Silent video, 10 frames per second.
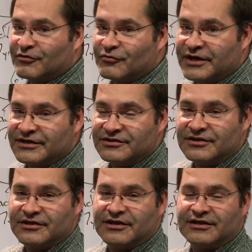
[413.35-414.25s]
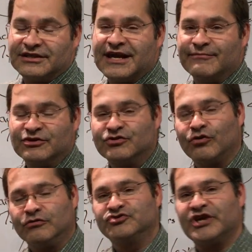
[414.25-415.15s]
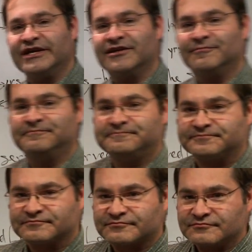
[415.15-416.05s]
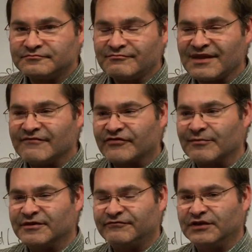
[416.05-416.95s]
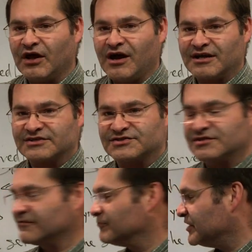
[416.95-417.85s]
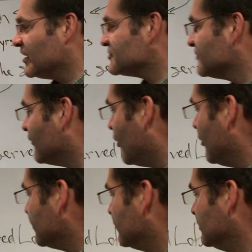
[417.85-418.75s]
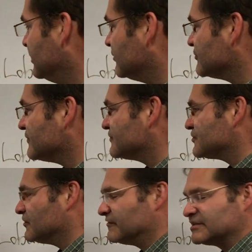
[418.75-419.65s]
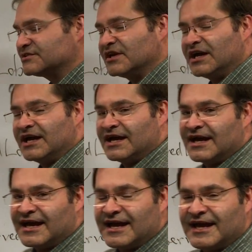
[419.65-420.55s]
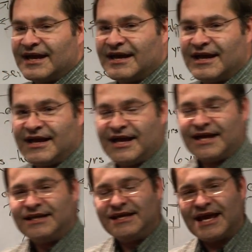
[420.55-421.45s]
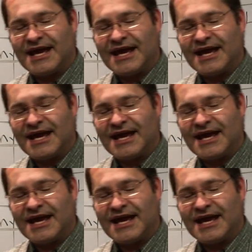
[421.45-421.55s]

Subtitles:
when Laban told Jacob, from the flocks, because of all your years of service, any